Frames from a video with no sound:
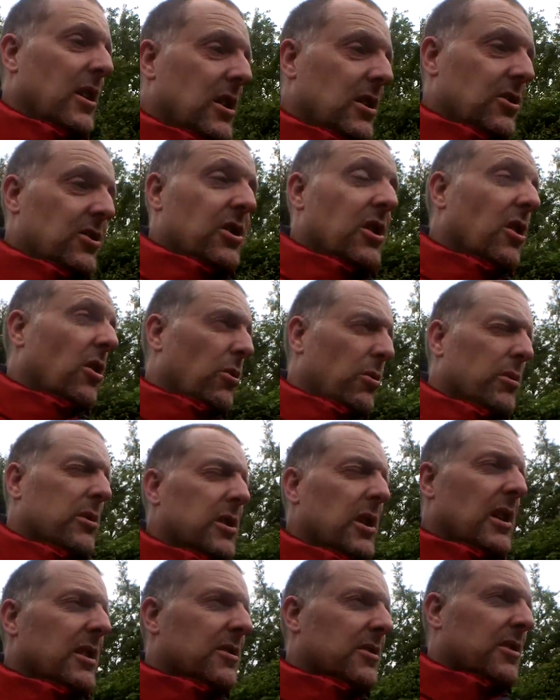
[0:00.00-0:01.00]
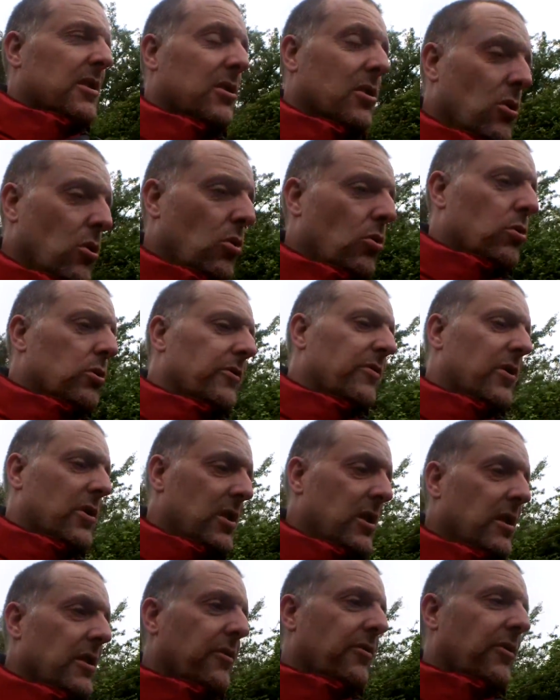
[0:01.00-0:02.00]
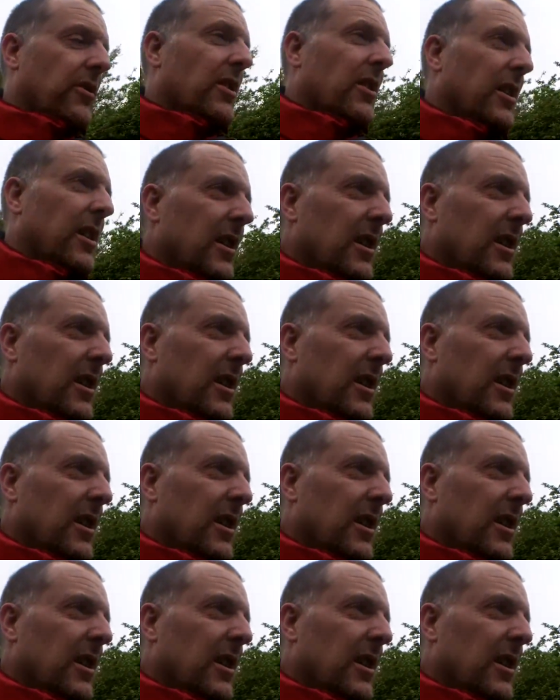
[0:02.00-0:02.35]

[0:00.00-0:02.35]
and she always has done all of her life.